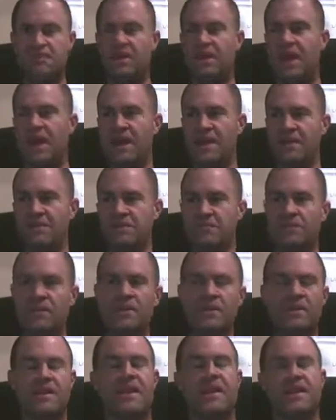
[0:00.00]
but I didn't
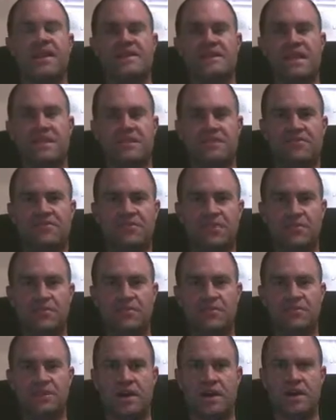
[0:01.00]
realize that the
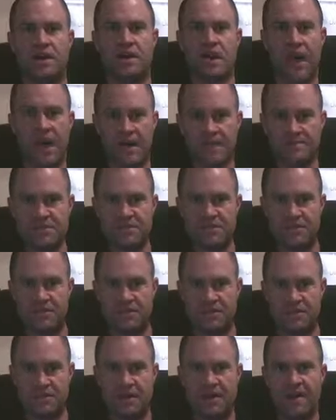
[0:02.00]
field was on
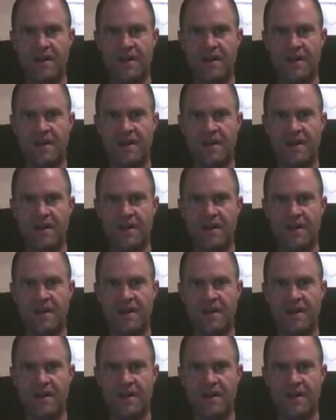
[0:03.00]
limestone.